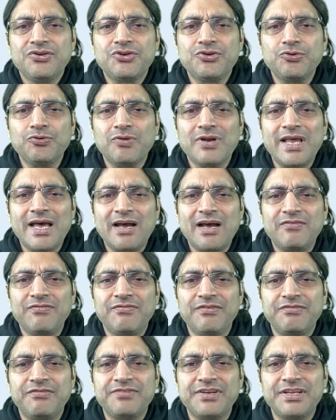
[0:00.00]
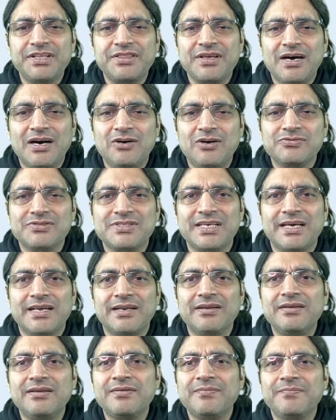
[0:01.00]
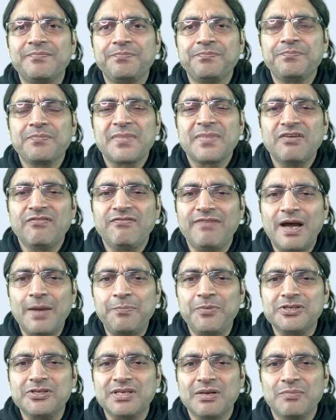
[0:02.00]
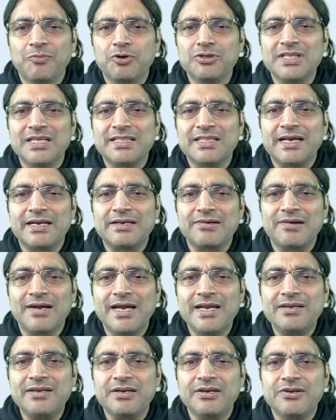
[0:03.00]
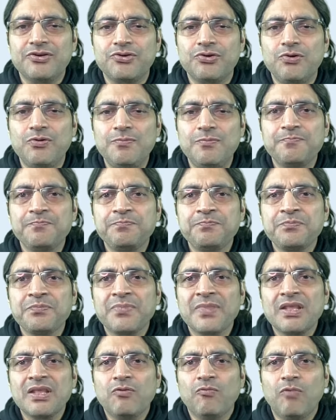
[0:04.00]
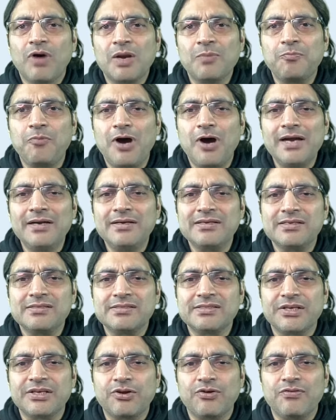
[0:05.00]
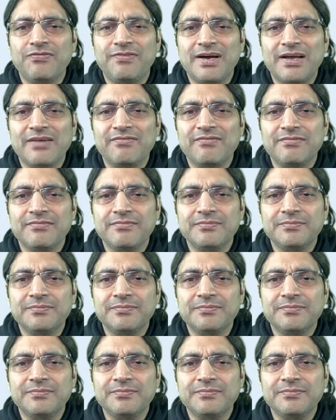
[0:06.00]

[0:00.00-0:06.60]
2,50,000, 5% more than that, right? Into 1.05.